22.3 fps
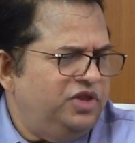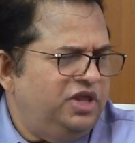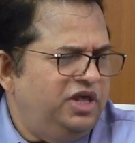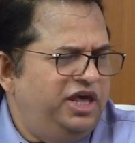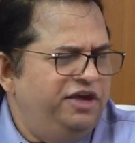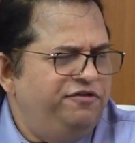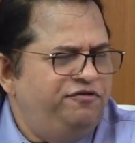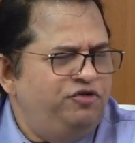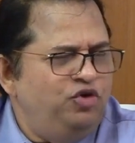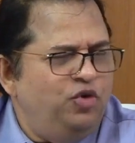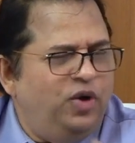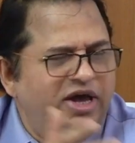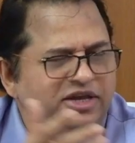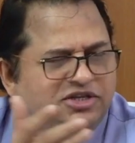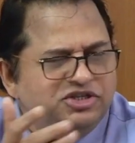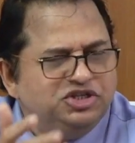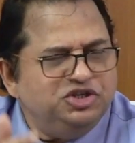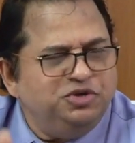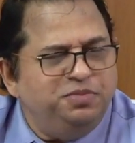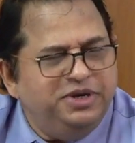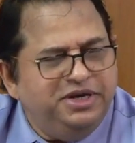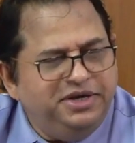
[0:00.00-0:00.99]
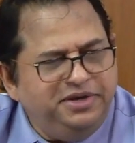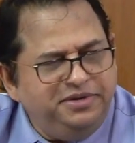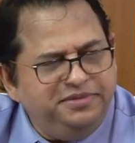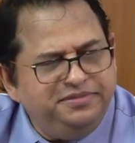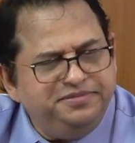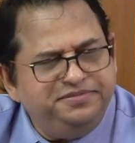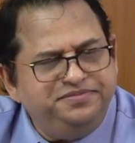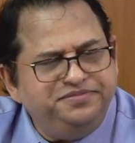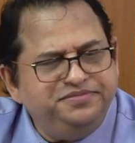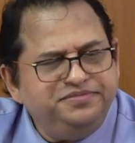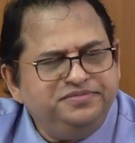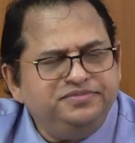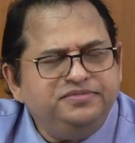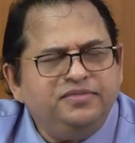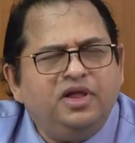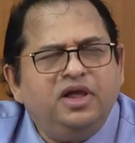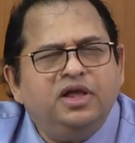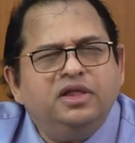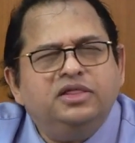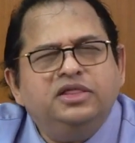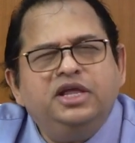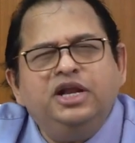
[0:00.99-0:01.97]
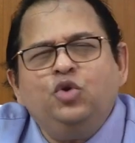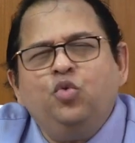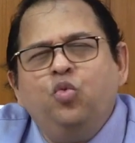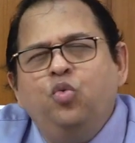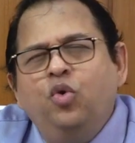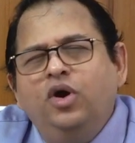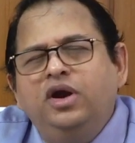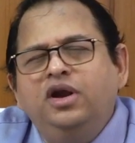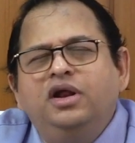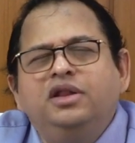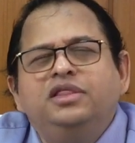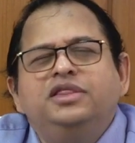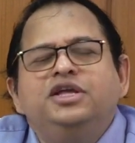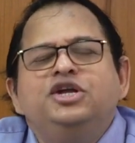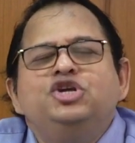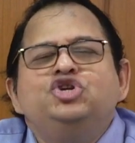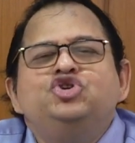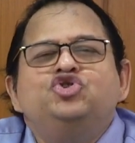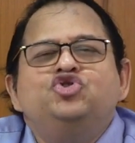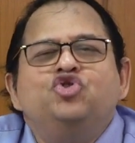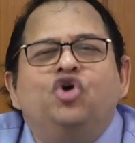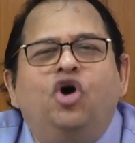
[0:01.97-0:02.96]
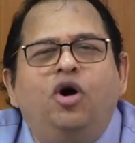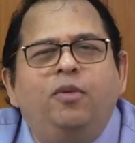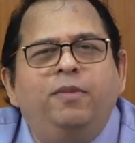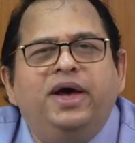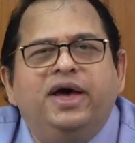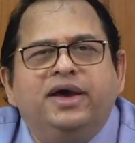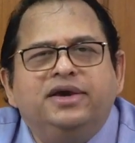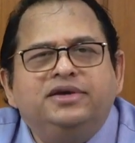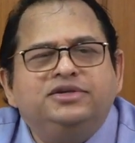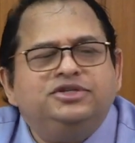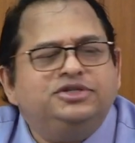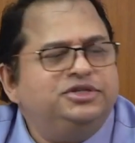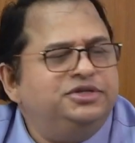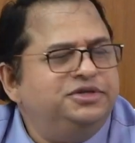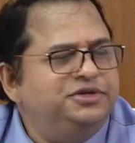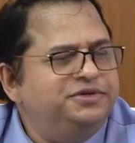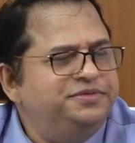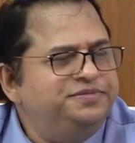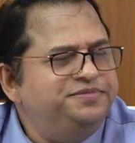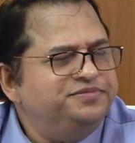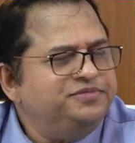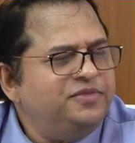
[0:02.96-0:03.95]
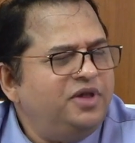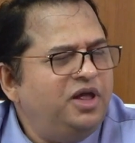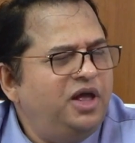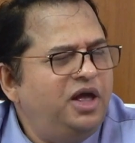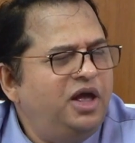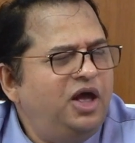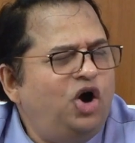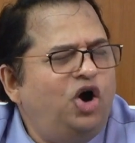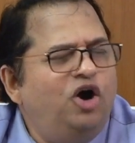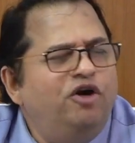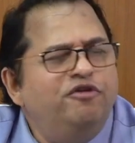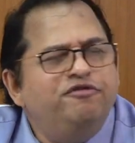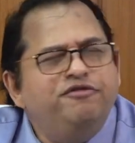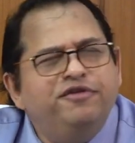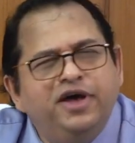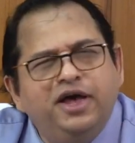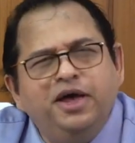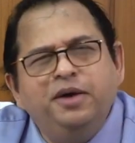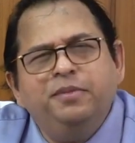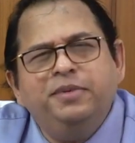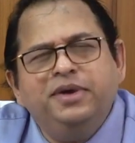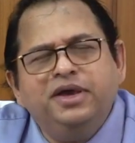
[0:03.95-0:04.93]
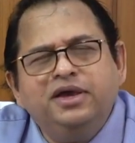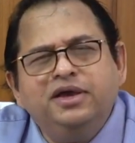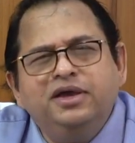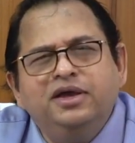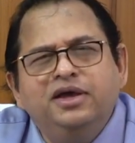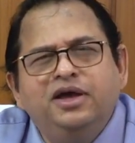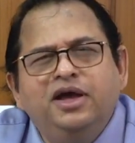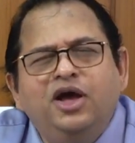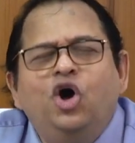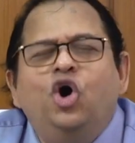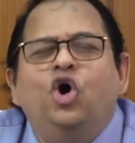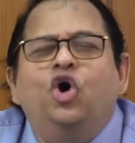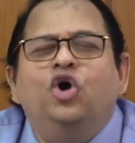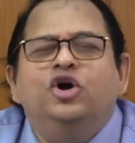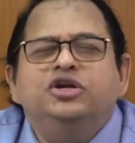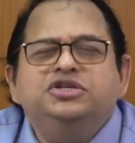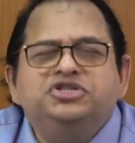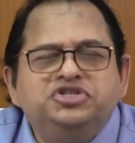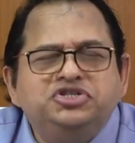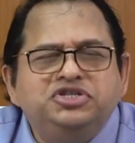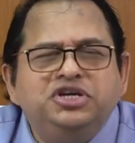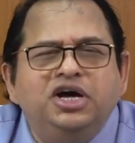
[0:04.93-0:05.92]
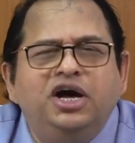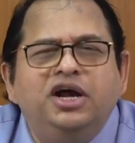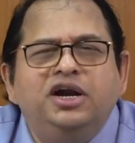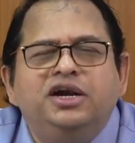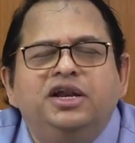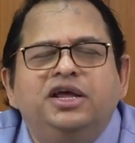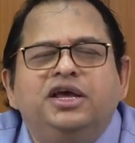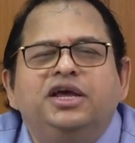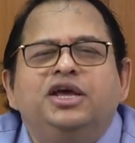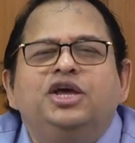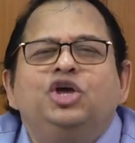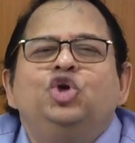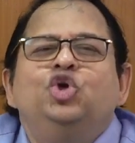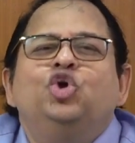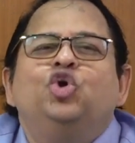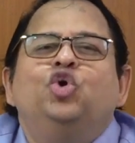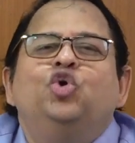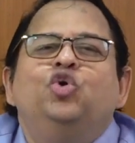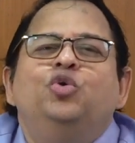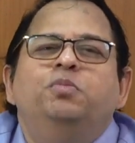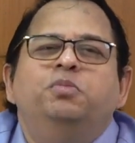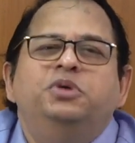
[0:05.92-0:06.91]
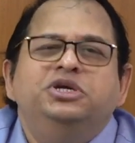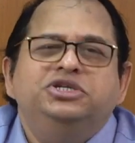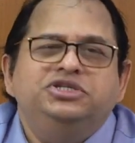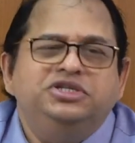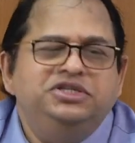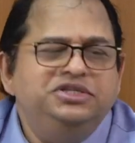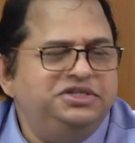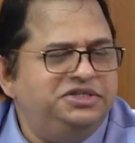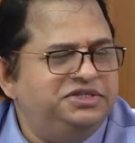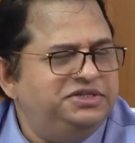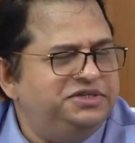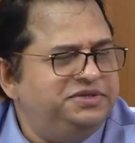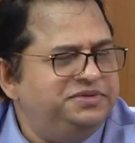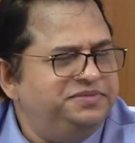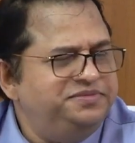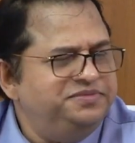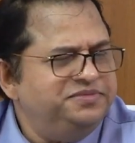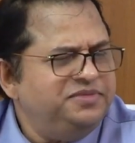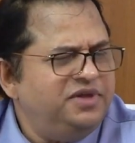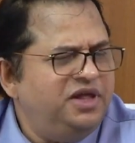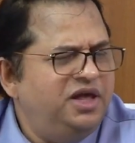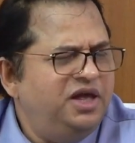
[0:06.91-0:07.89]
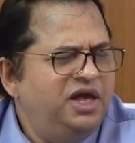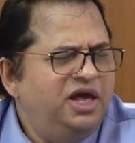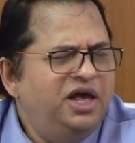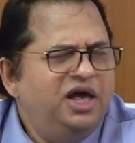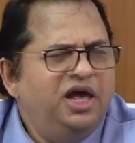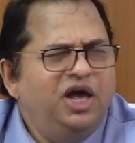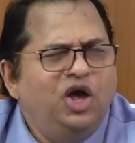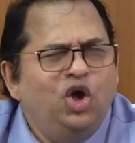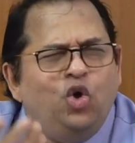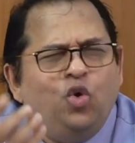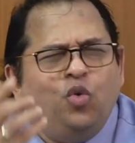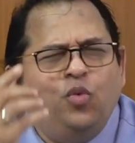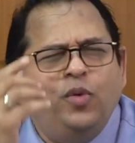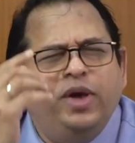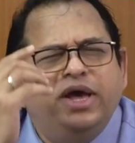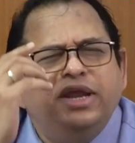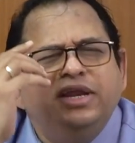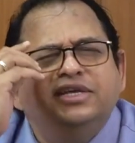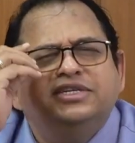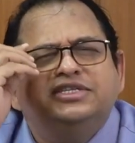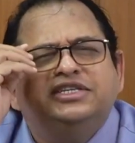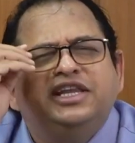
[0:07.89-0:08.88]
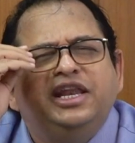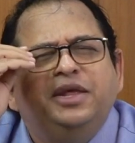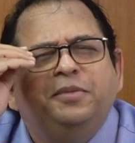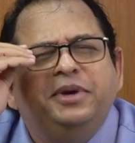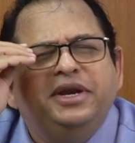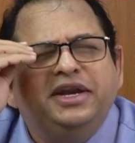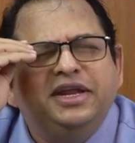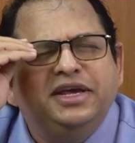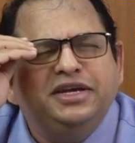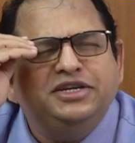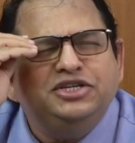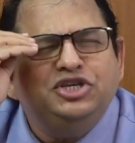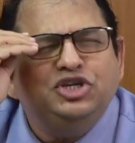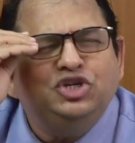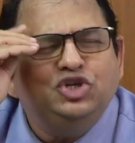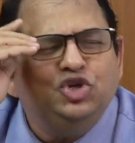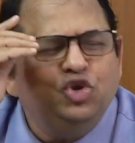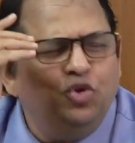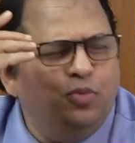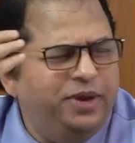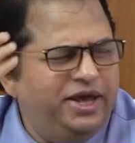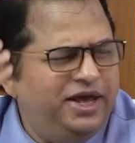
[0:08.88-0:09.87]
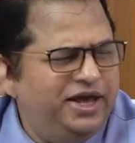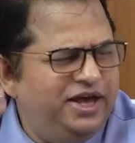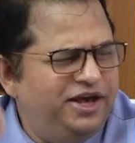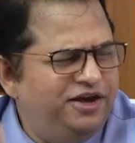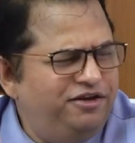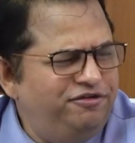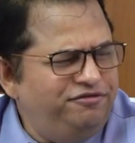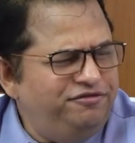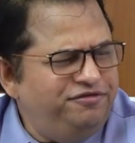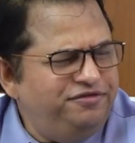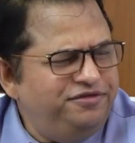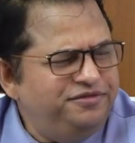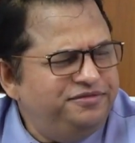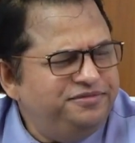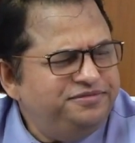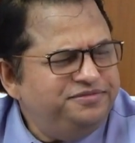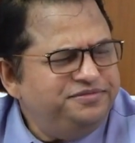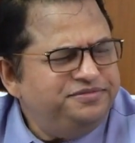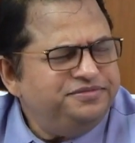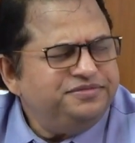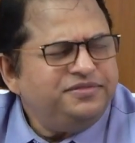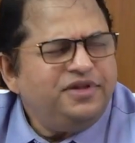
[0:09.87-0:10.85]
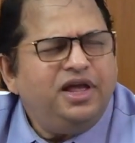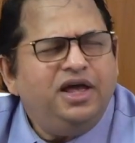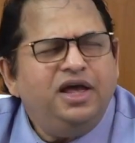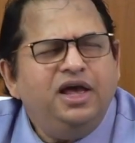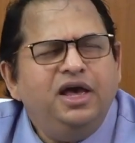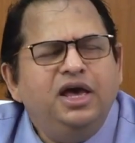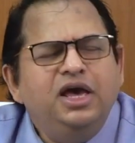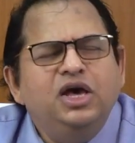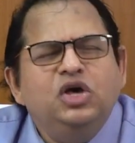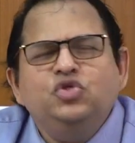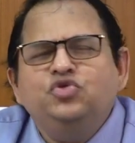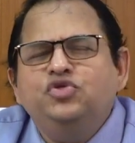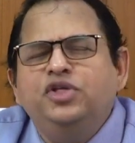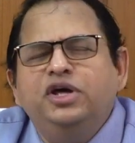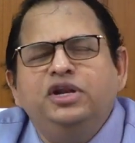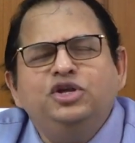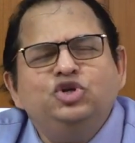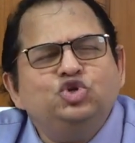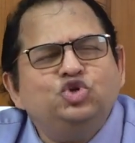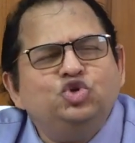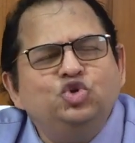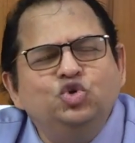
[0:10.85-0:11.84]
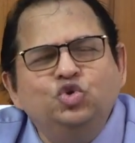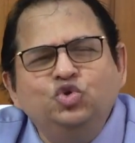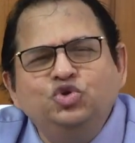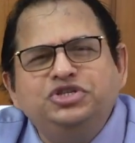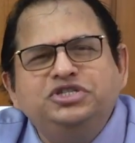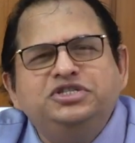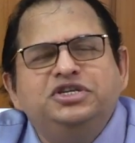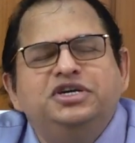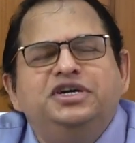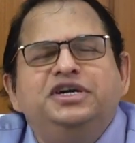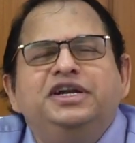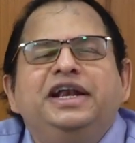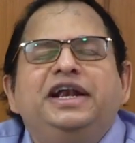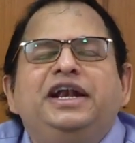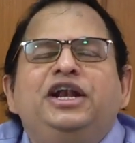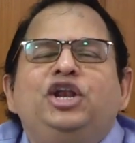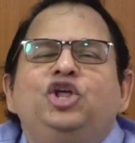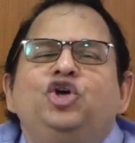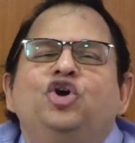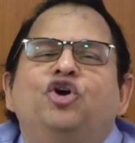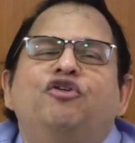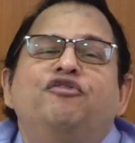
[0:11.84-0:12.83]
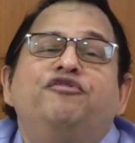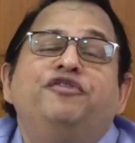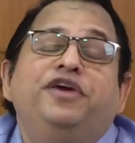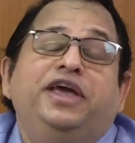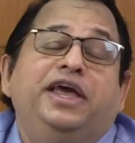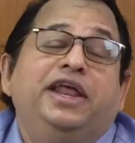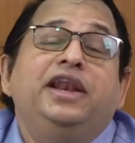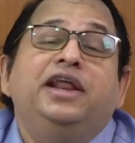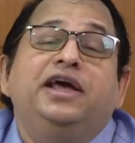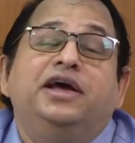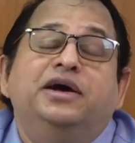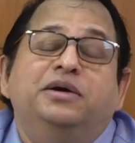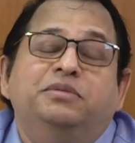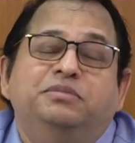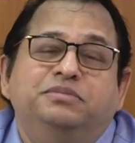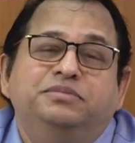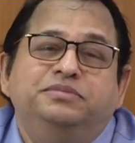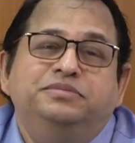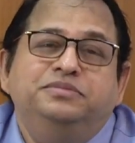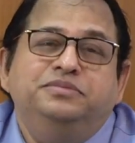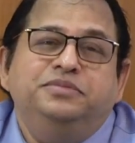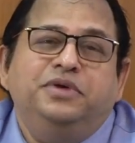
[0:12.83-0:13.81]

If you ask me that what are the drawbacks of having or starting your own business, various limitations you may have, there is no certainty of income